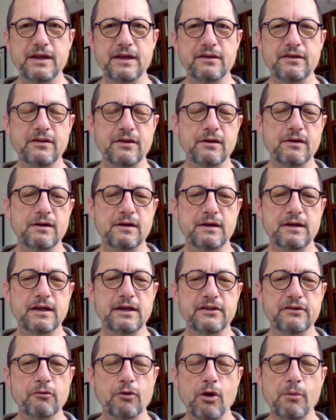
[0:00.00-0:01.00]
in the
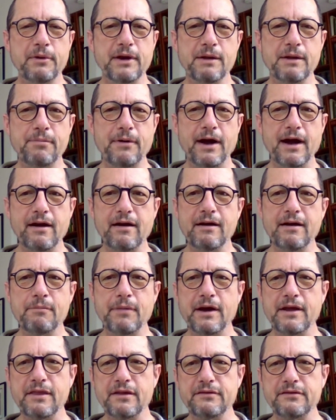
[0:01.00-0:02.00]
in the Roman Empire, and
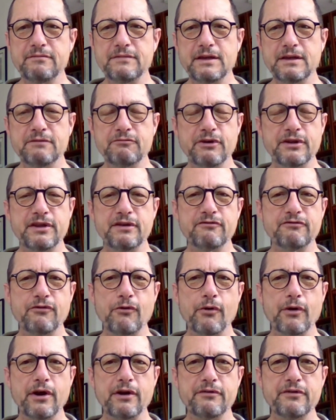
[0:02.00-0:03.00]
by the within
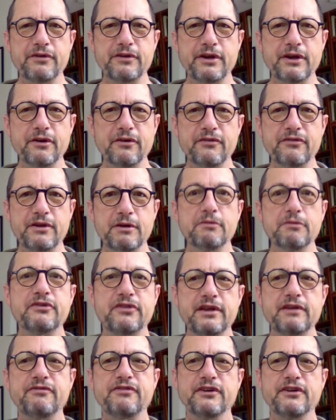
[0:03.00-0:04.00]
400 years, it
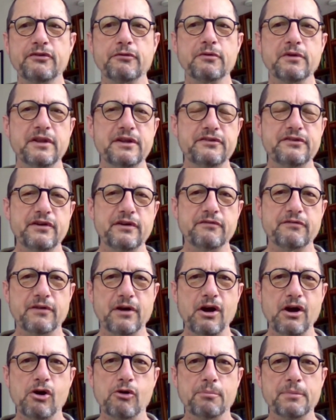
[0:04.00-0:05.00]
was the official religion of
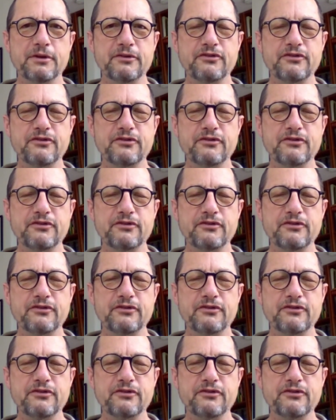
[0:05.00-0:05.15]
Rome.